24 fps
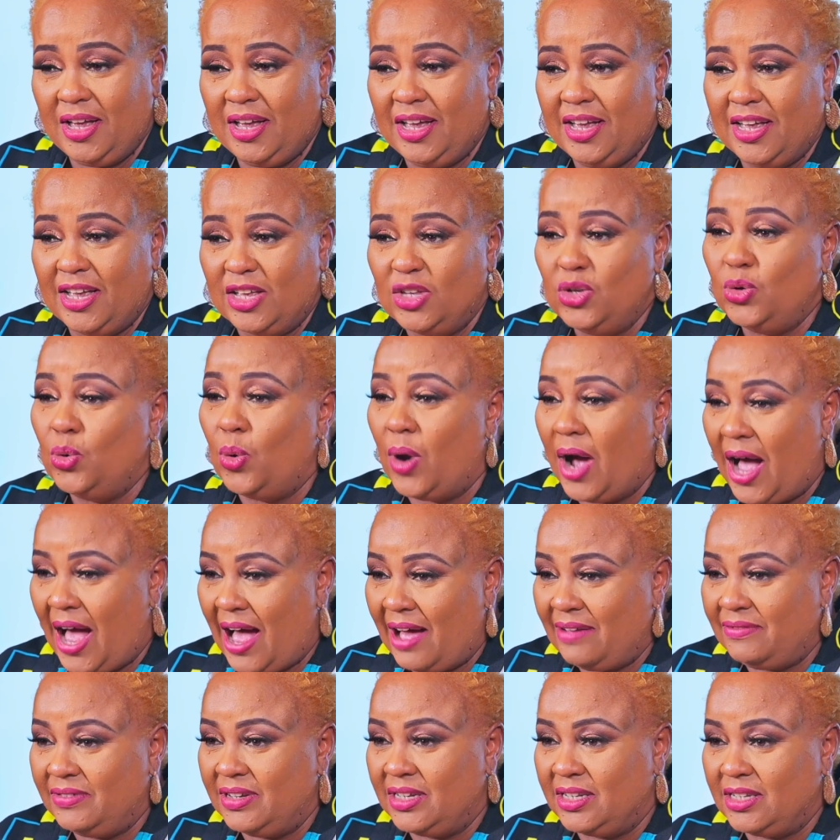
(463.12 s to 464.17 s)
You
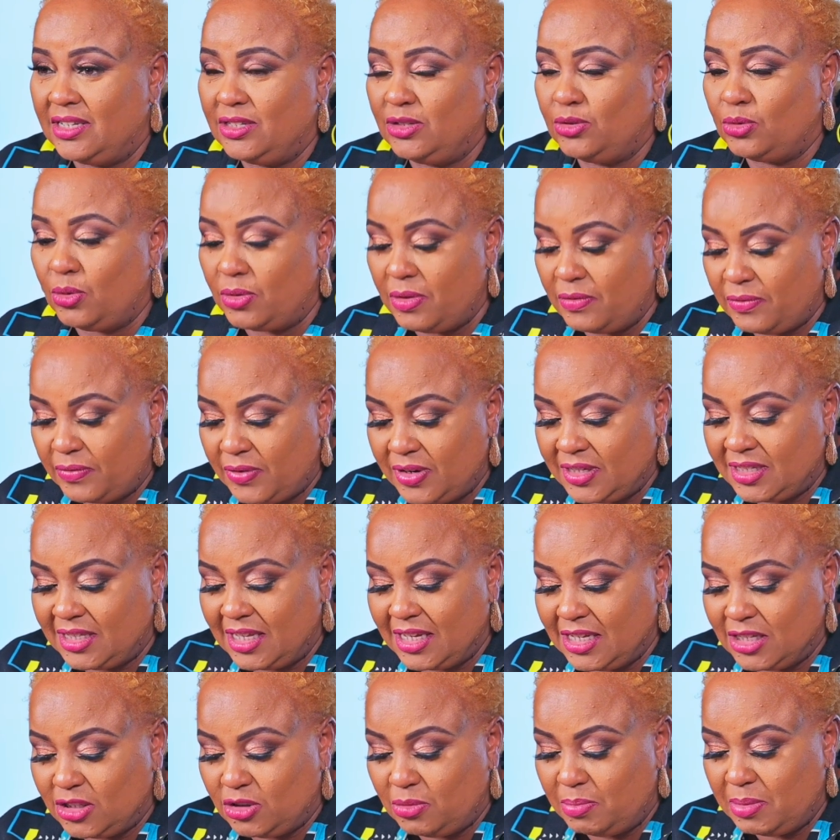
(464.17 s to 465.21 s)
have it. So the first thing
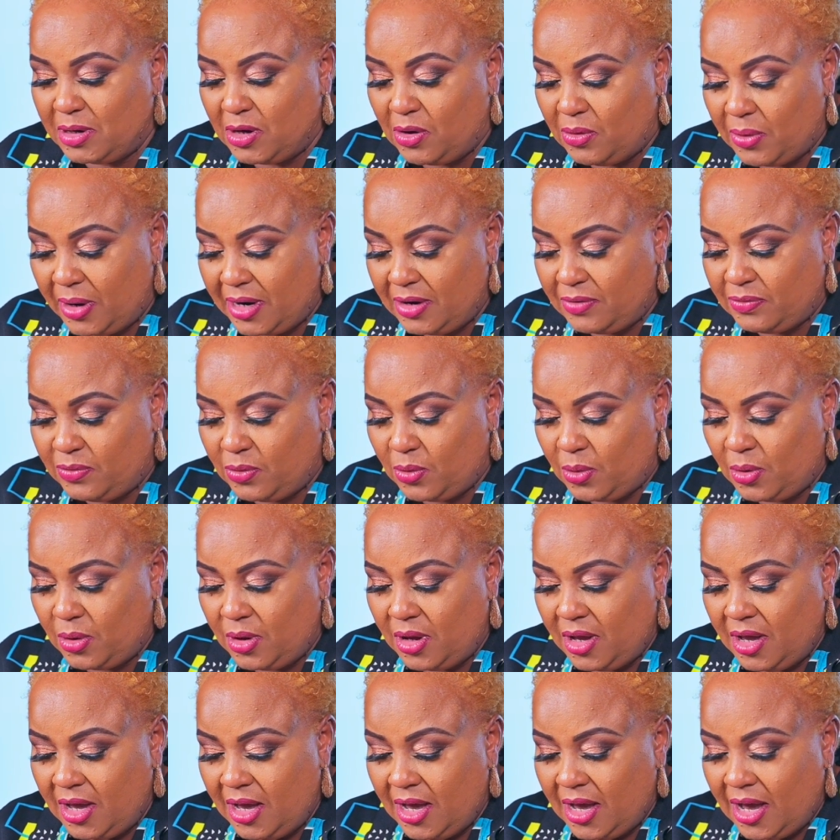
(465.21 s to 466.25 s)
is to be grateful
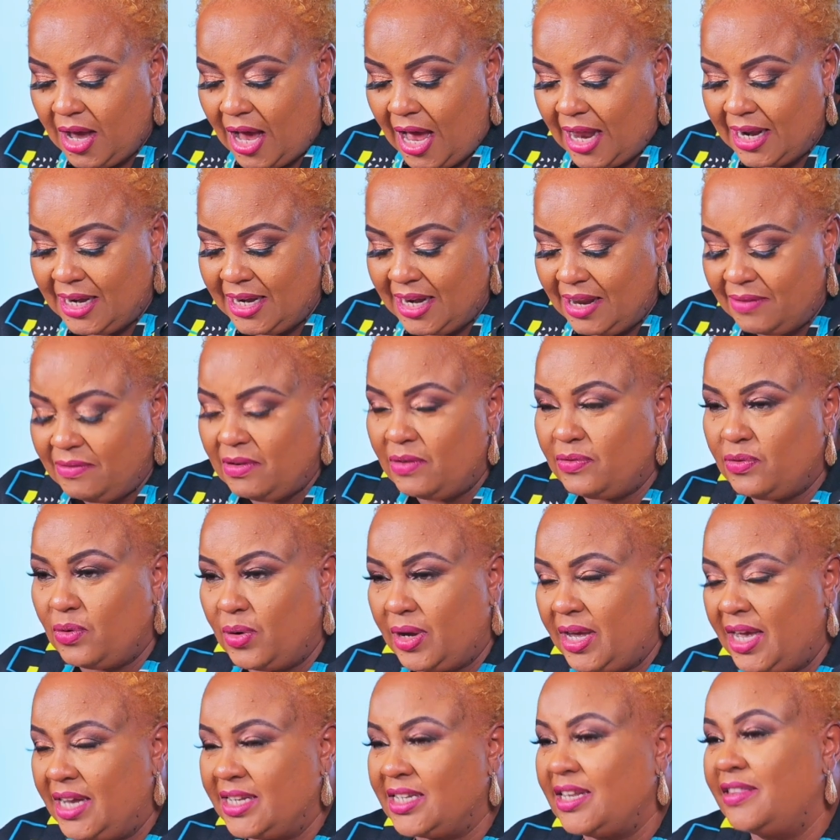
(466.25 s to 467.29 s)
and never
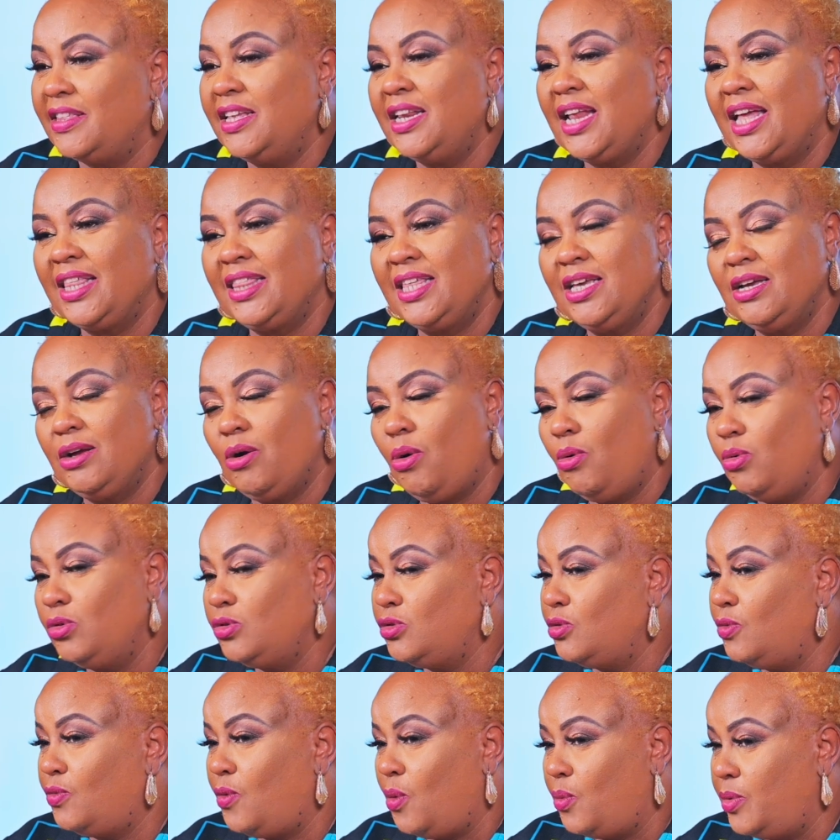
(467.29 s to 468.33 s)
forget. And then I think
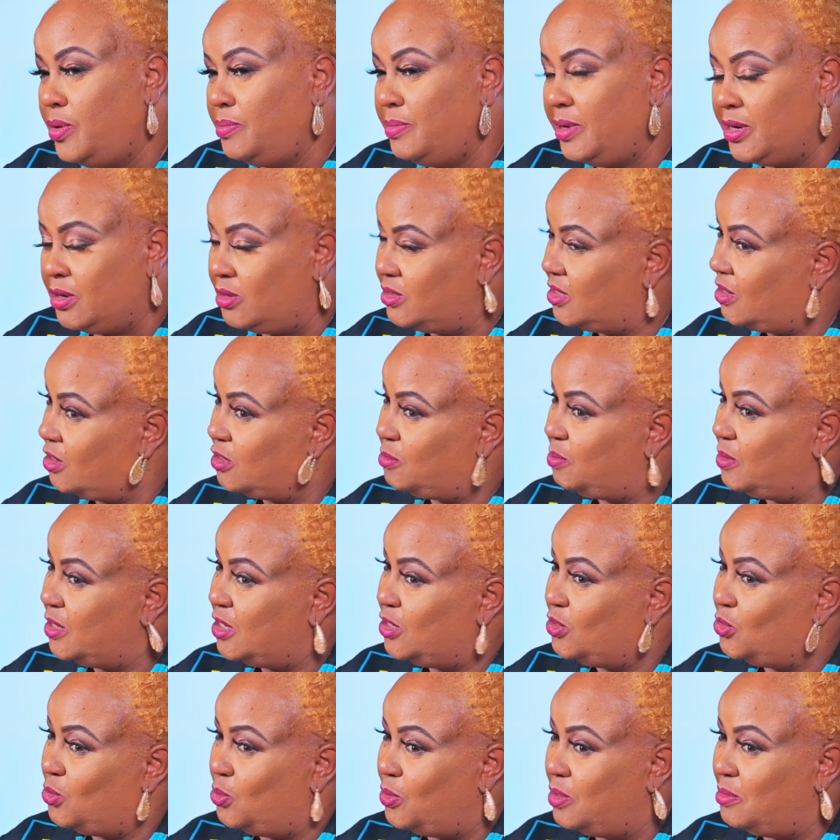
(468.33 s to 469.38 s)
also for women, because I was speaking
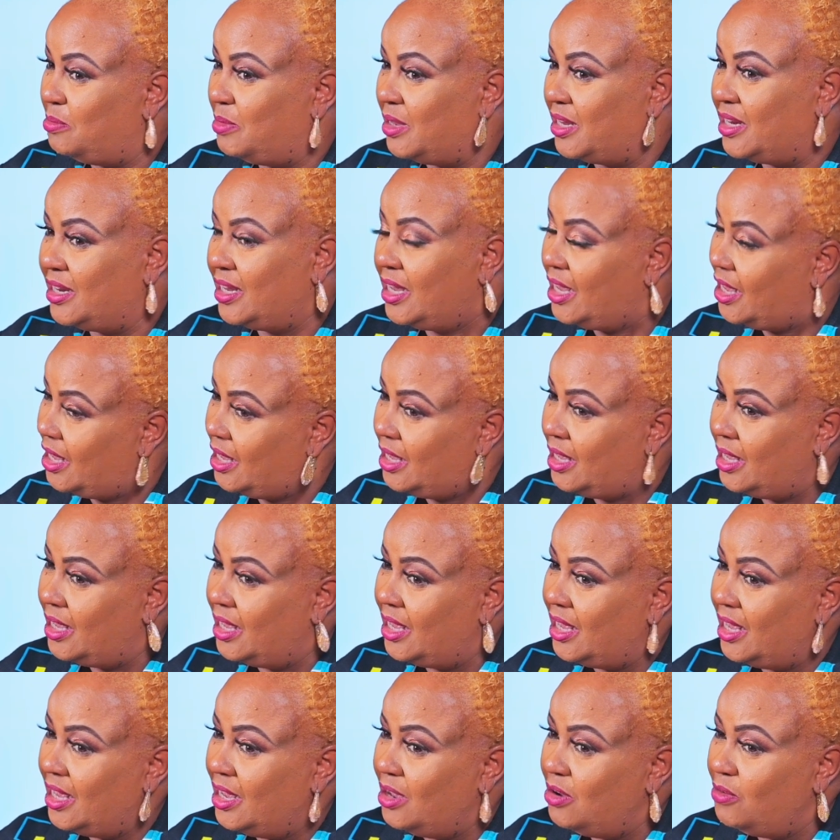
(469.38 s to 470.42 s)
to women,
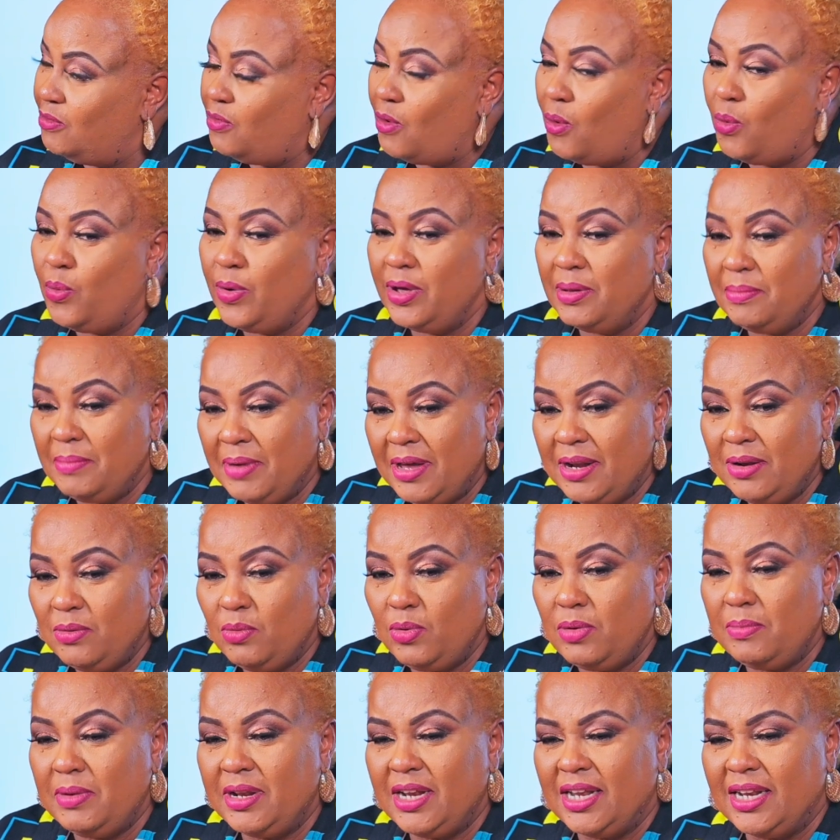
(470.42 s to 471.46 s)
for women
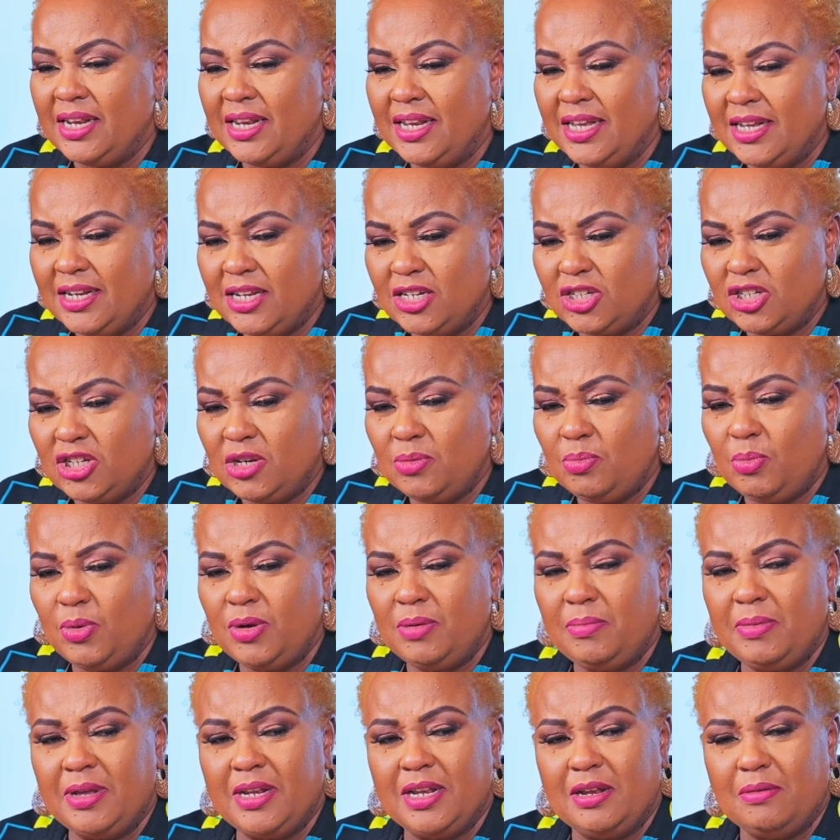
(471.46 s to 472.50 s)
in leadership,
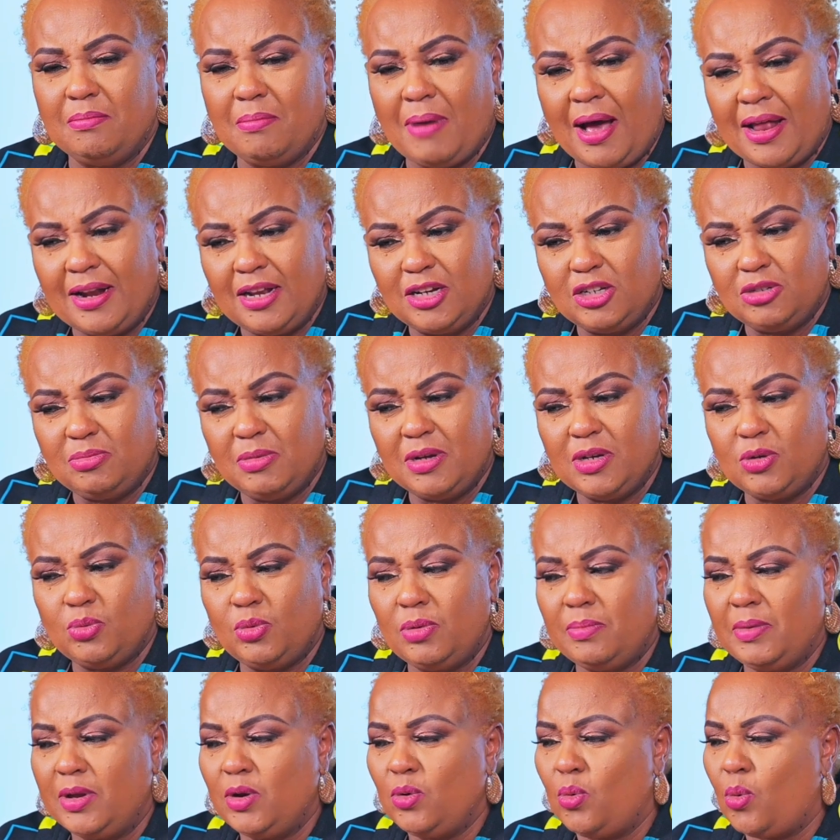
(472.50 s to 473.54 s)
women in management,
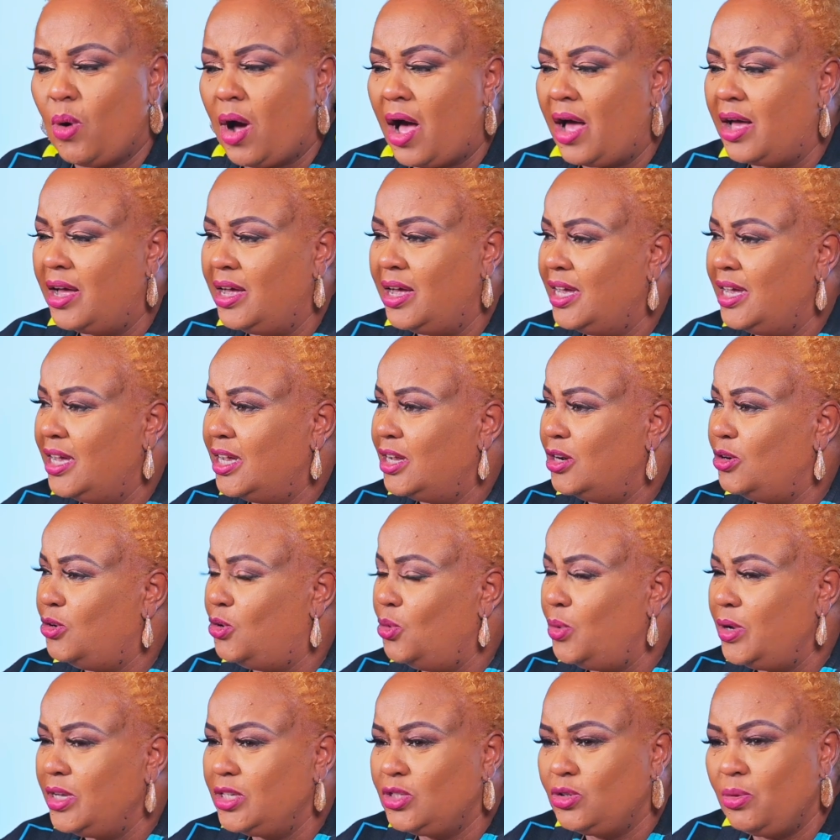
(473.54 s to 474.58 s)
women who are
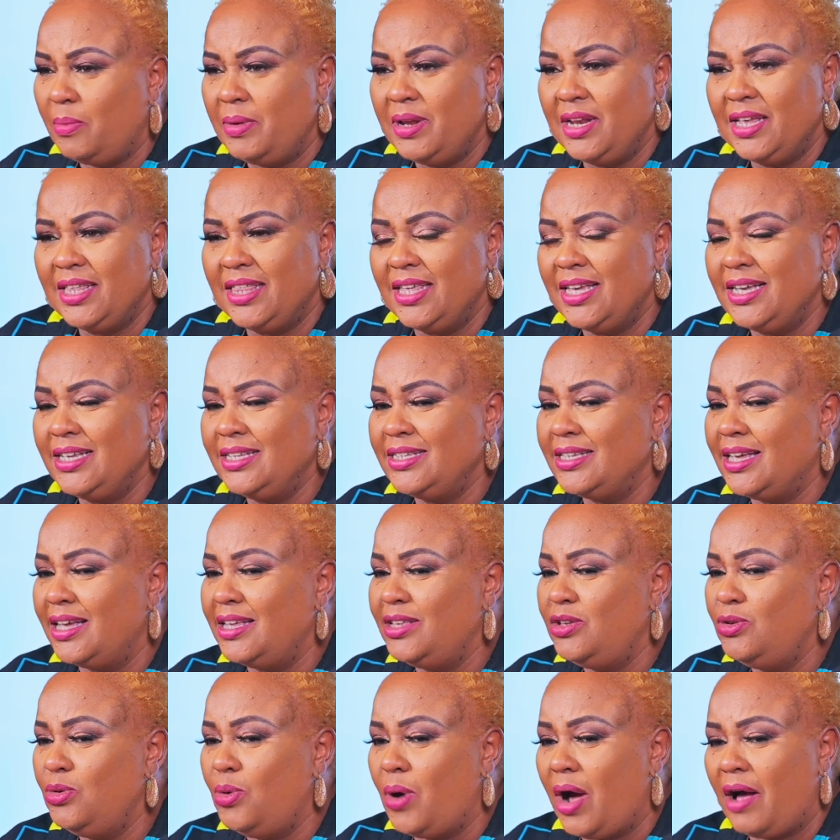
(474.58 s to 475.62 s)
doing so many things,
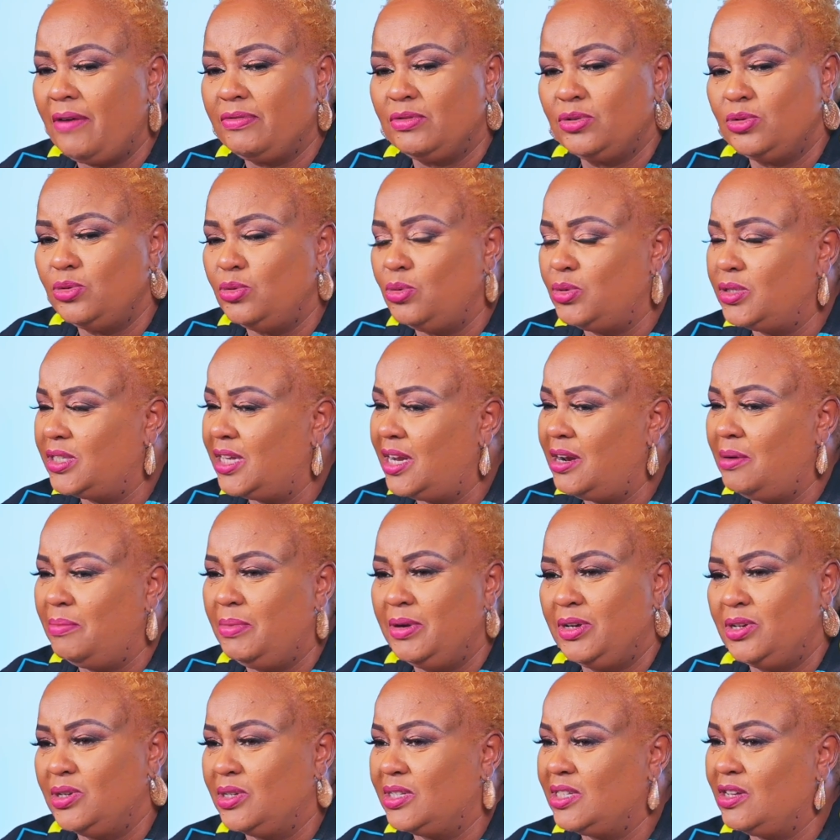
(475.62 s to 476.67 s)
you have to
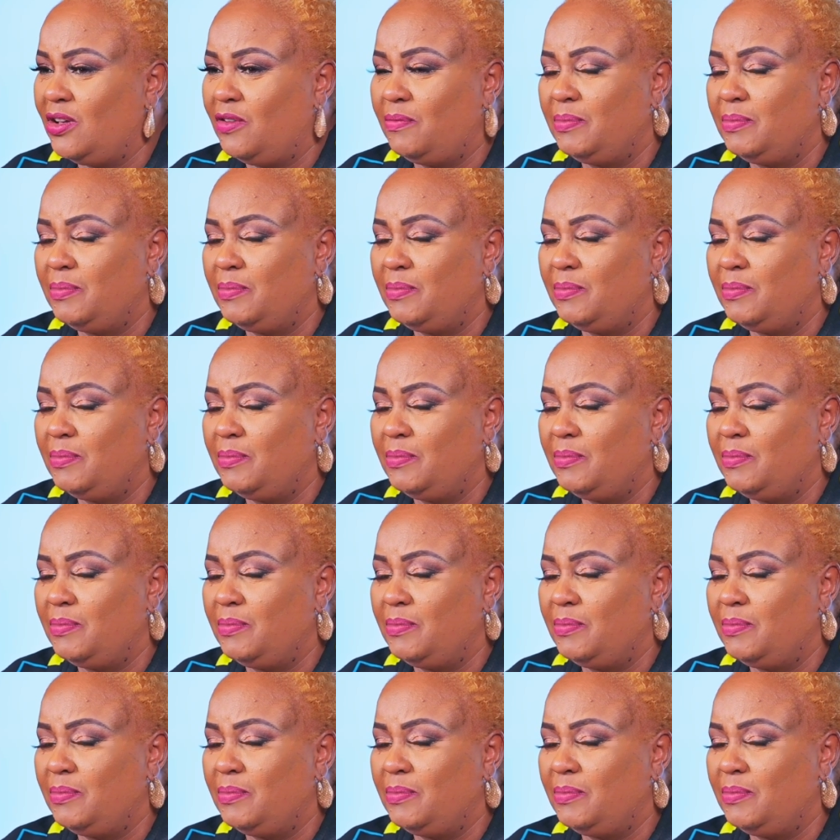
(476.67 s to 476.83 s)
celebrate yourself.